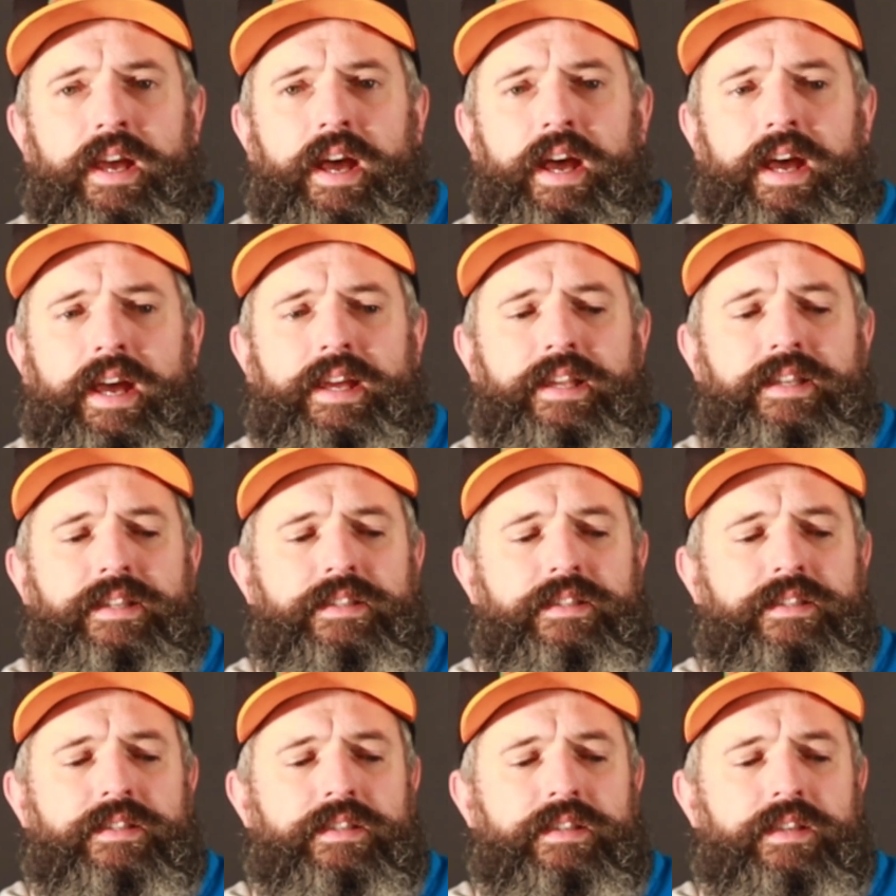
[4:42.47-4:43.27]

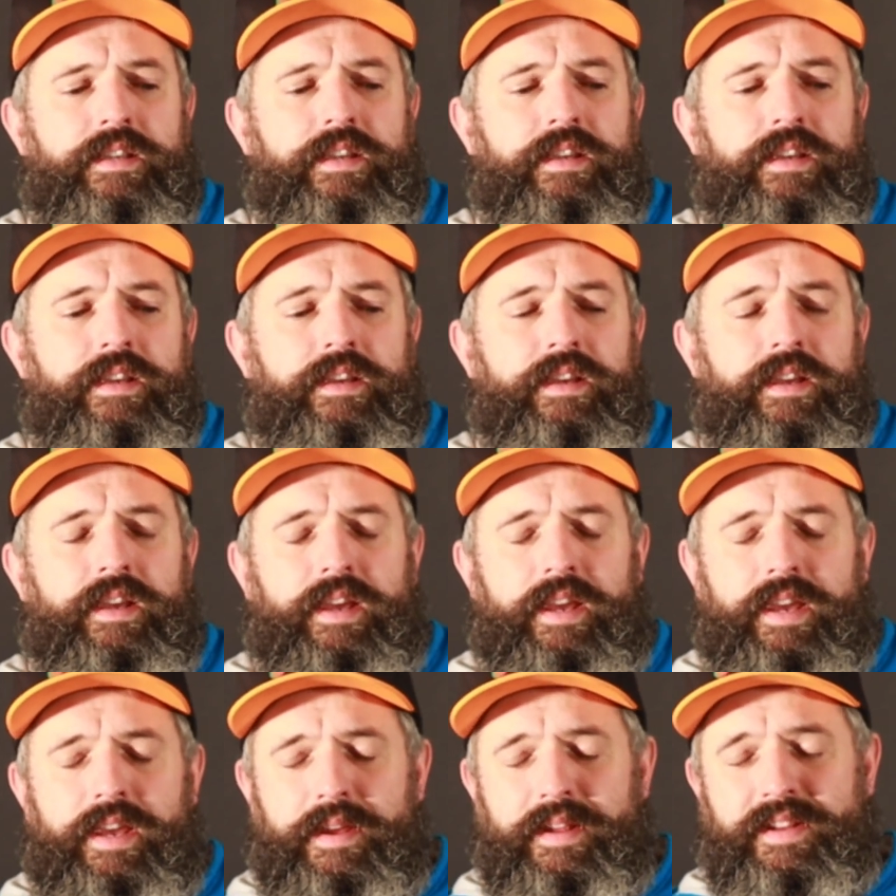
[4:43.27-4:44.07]
And
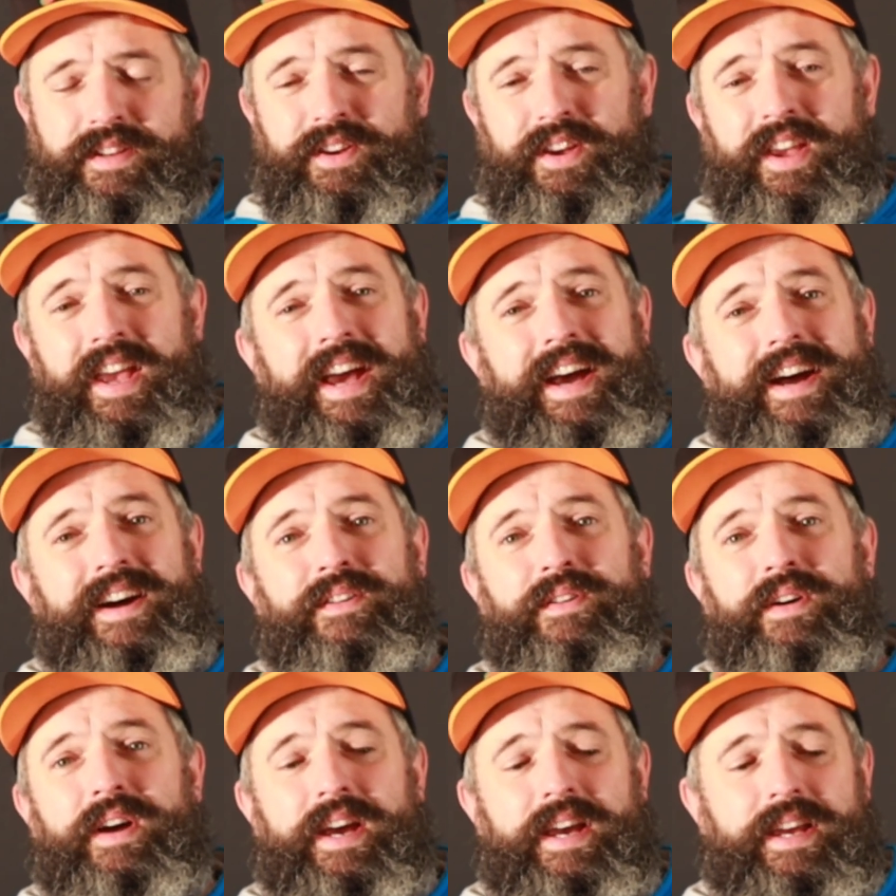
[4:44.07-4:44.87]
he took it
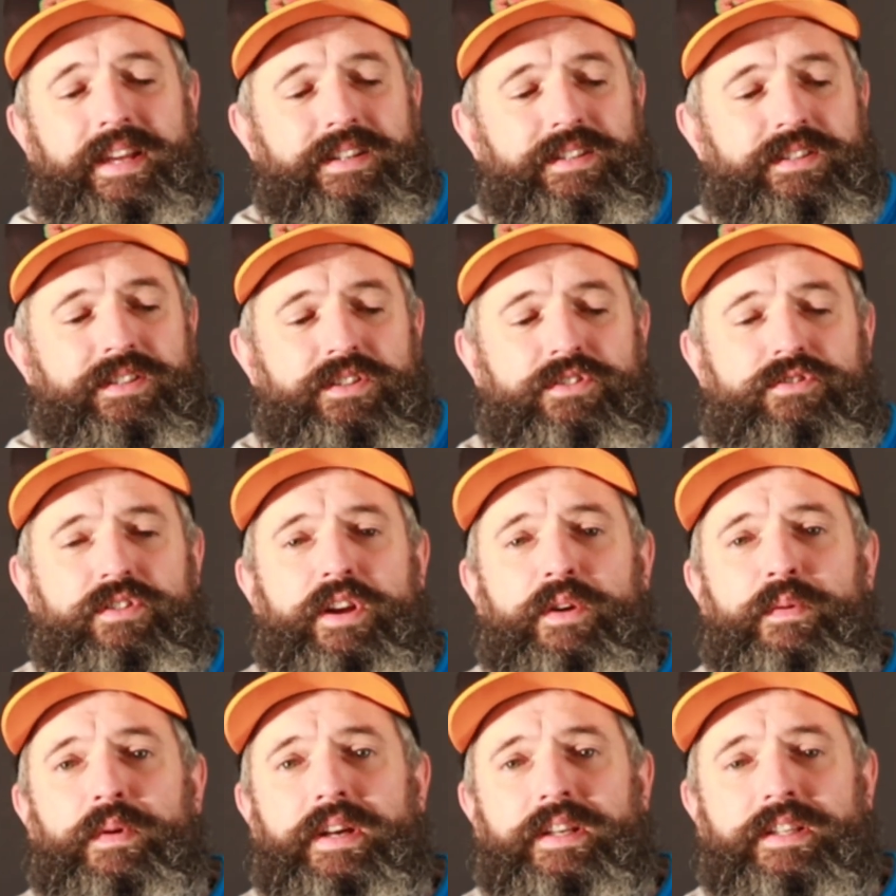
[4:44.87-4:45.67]
out and
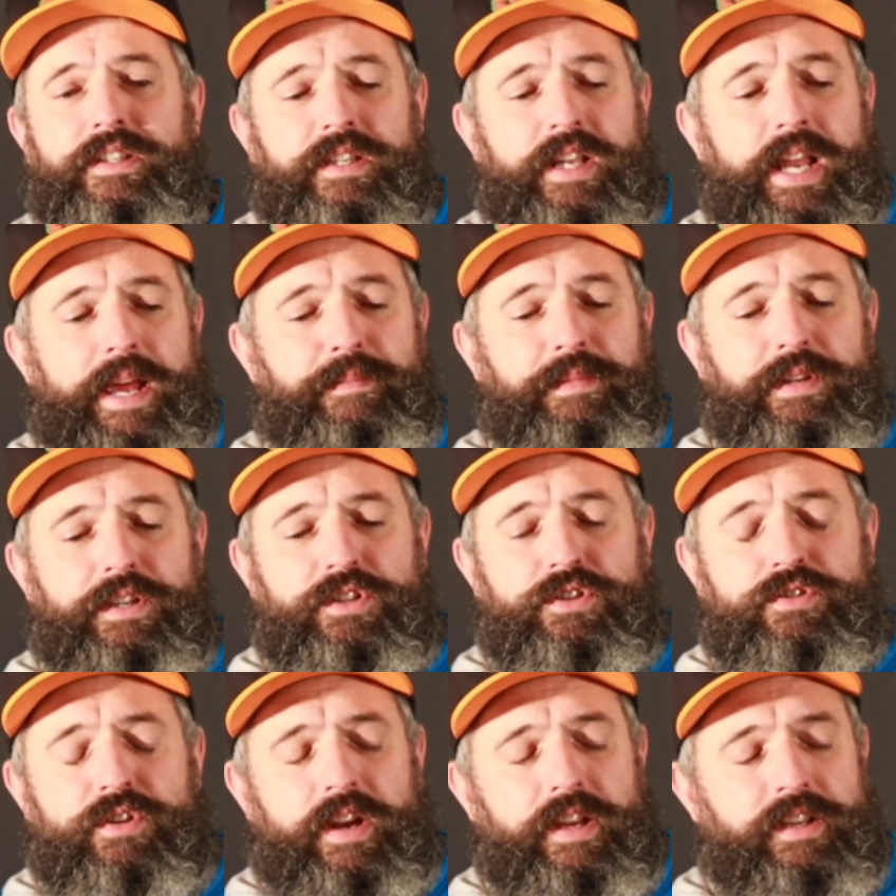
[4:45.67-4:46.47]
straight away slammed it
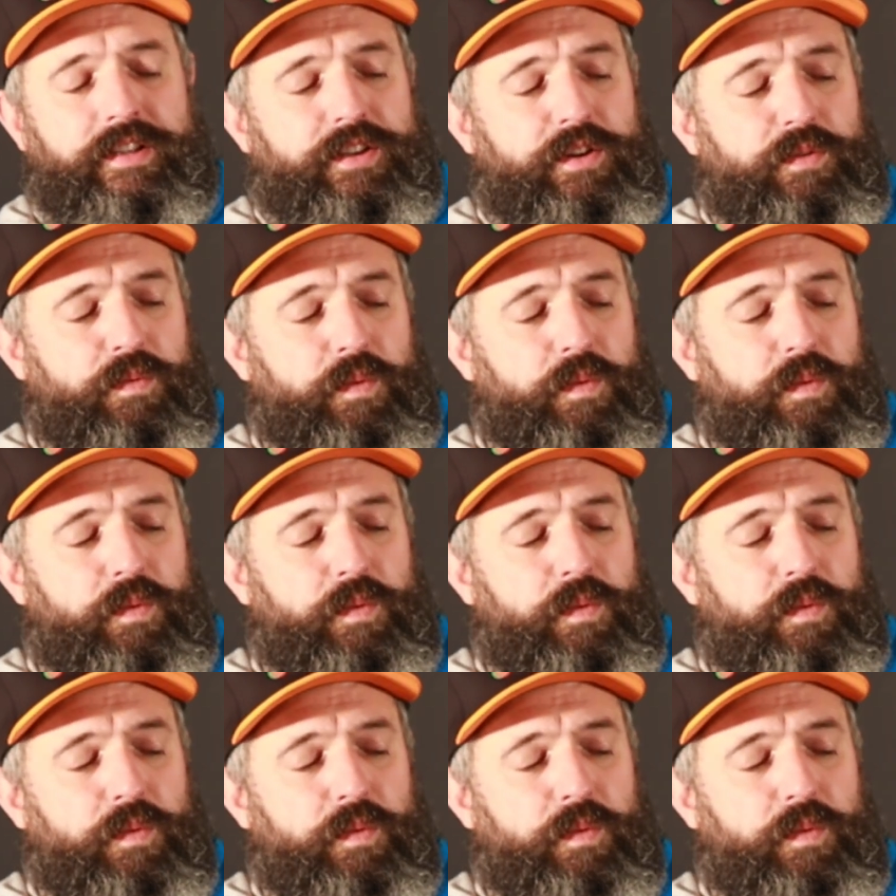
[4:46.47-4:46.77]
straight into the